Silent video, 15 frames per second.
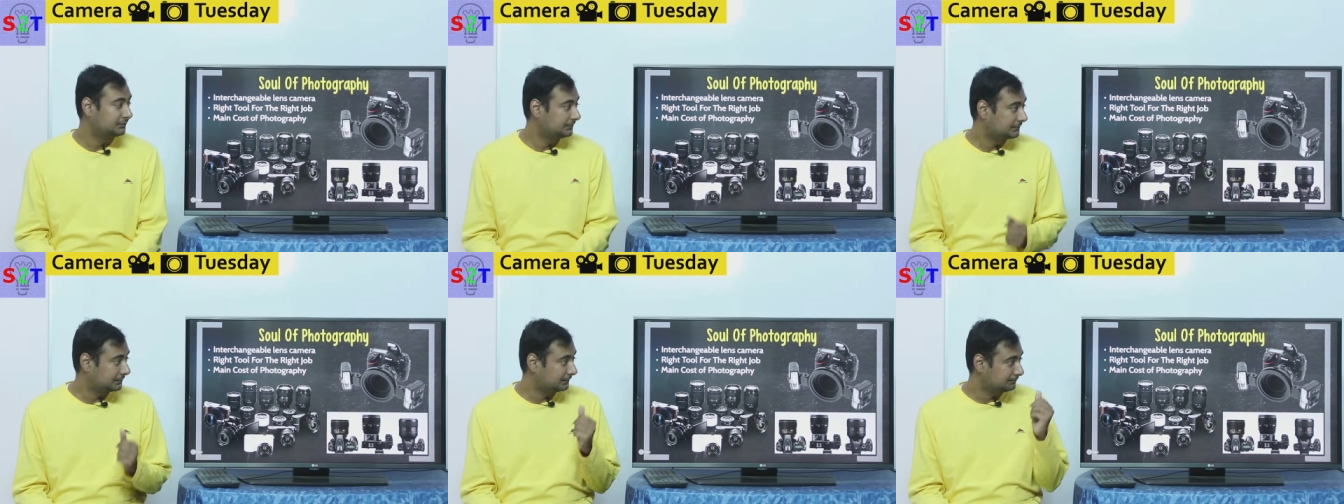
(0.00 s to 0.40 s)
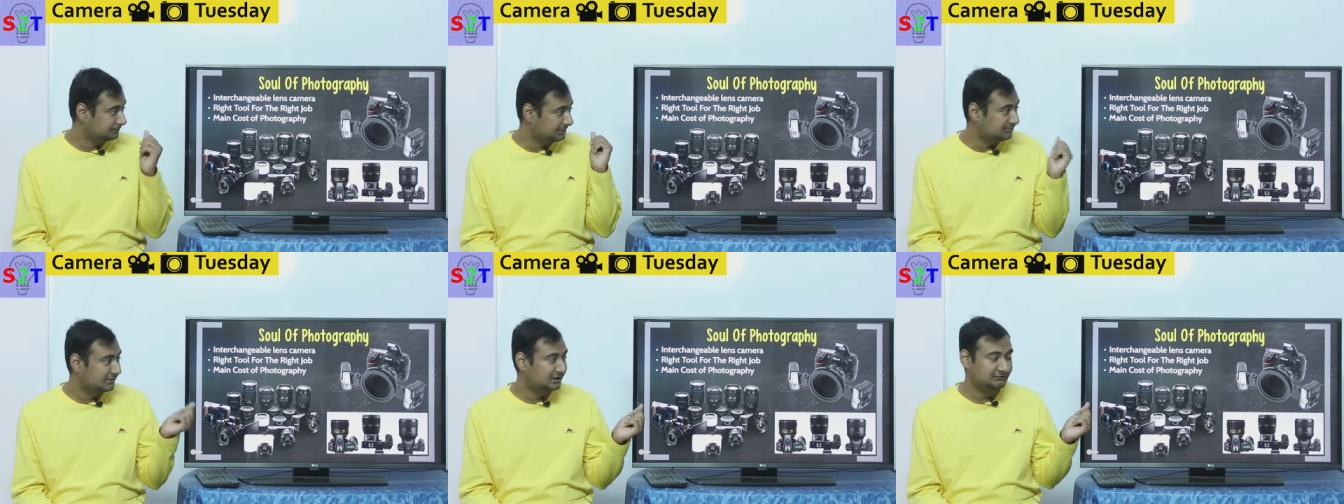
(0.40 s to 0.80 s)
so
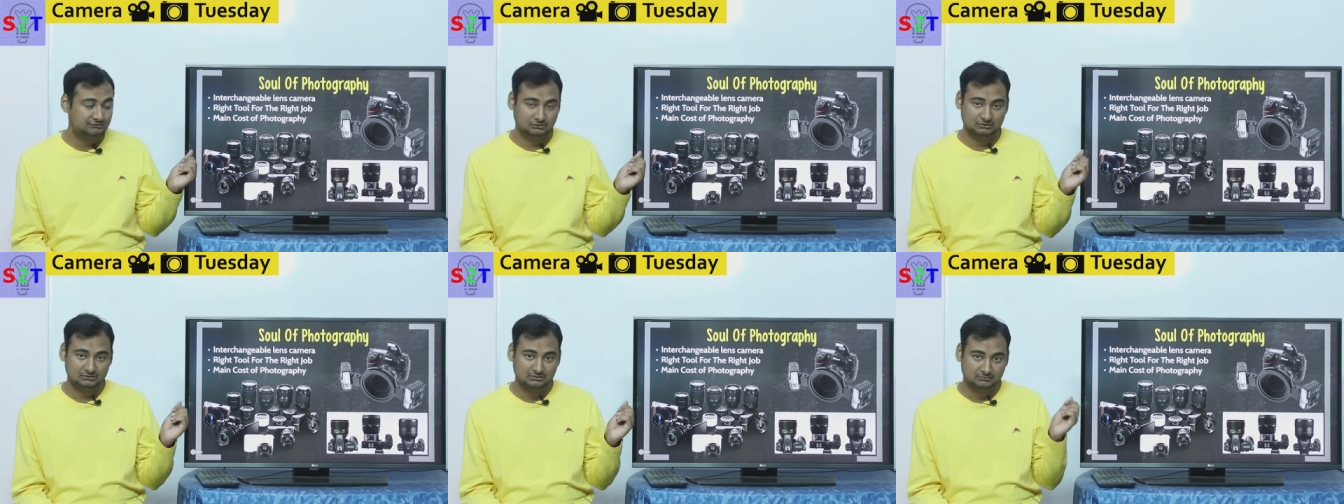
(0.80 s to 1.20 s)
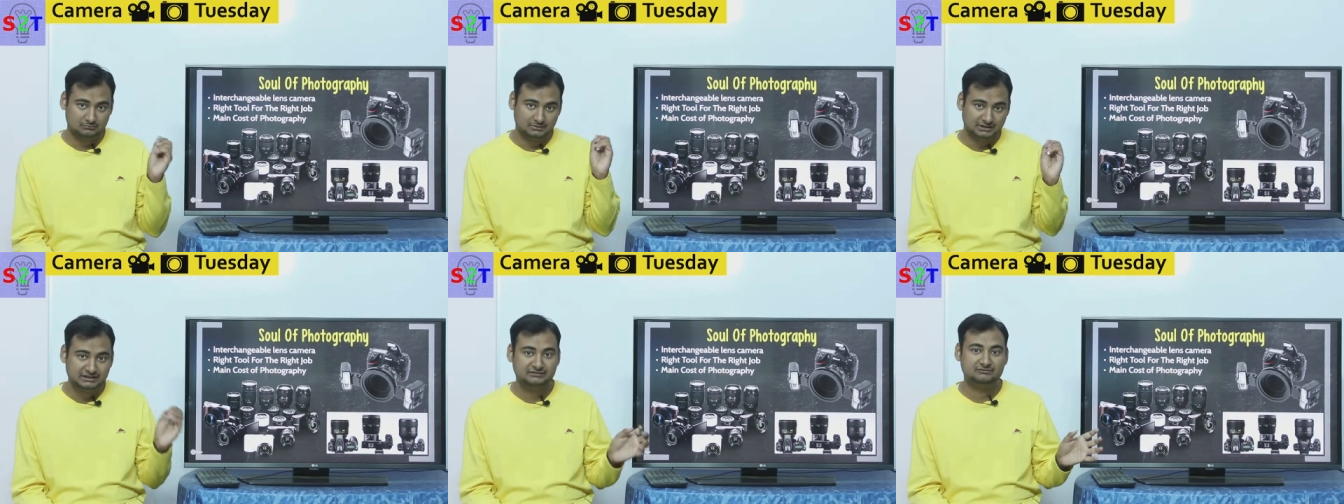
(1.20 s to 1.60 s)
be mindful
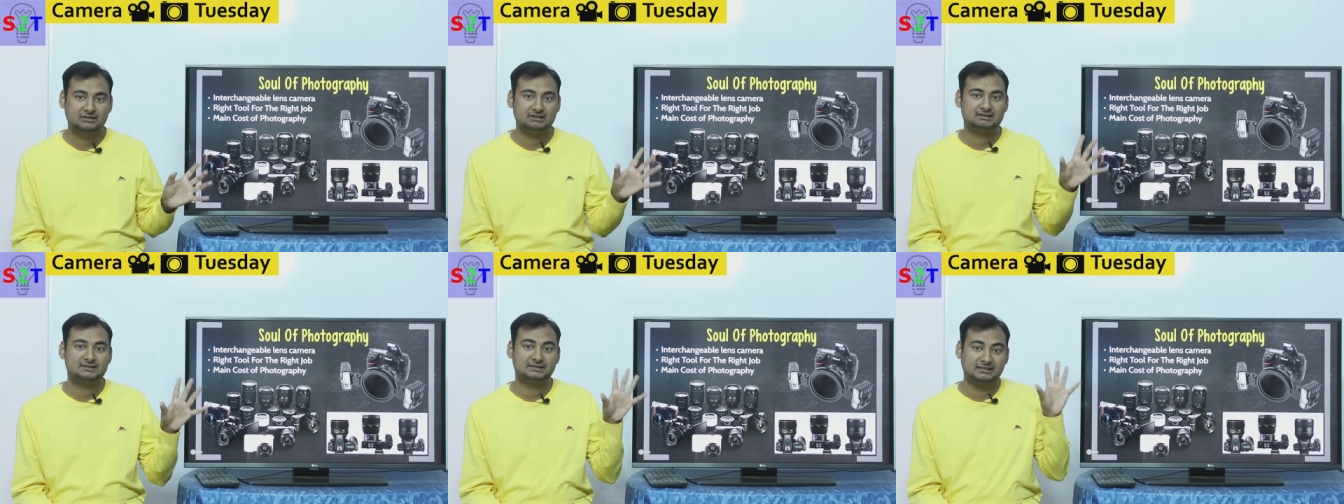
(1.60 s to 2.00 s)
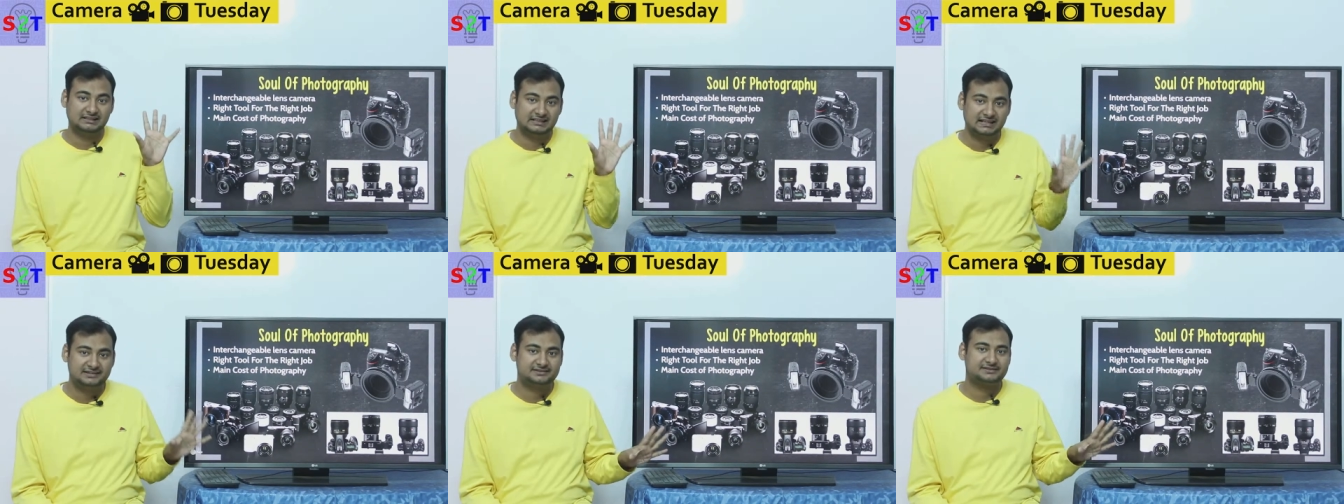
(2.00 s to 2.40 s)
money wise
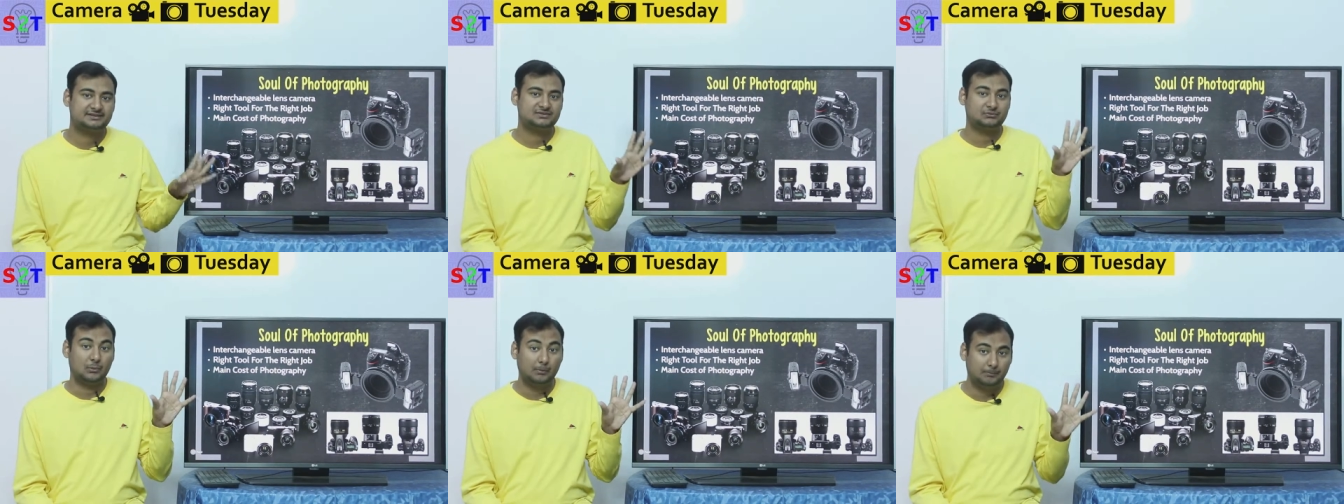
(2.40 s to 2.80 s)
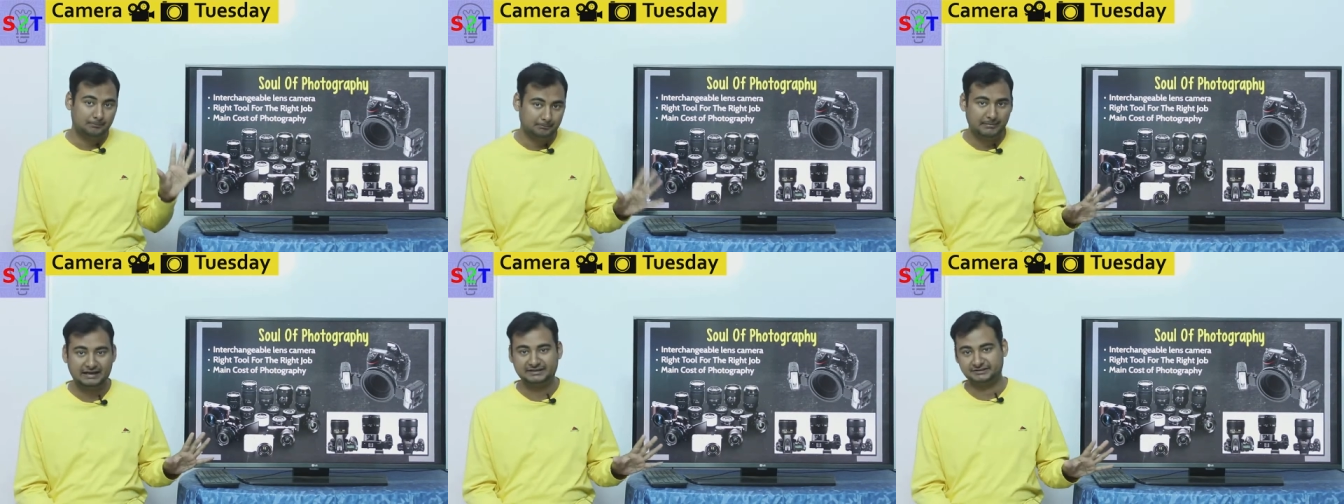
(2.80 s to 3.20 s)
lenses
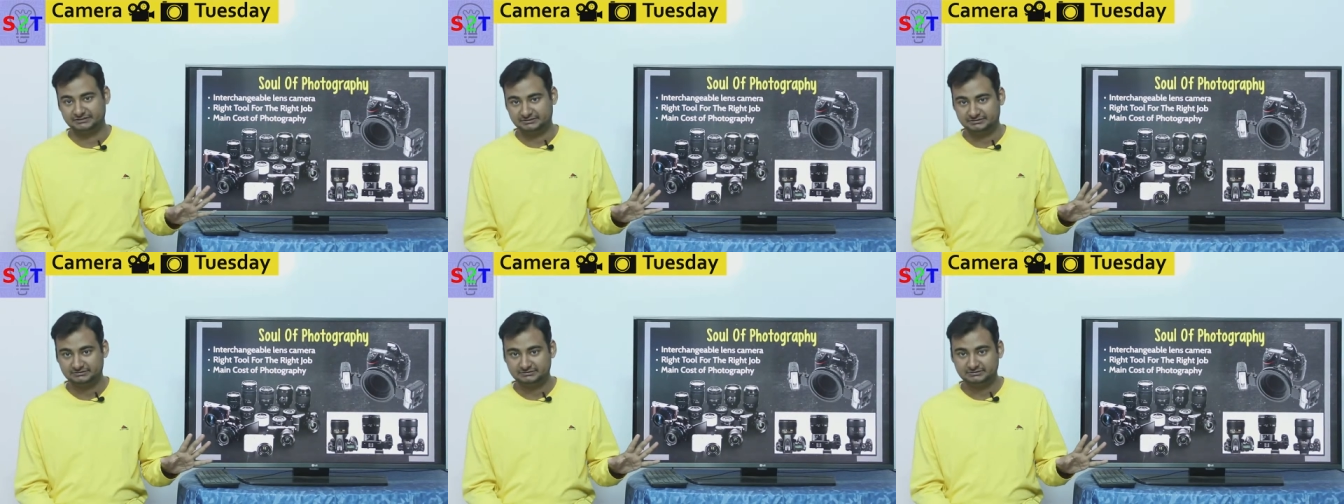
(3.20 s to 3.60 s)
matter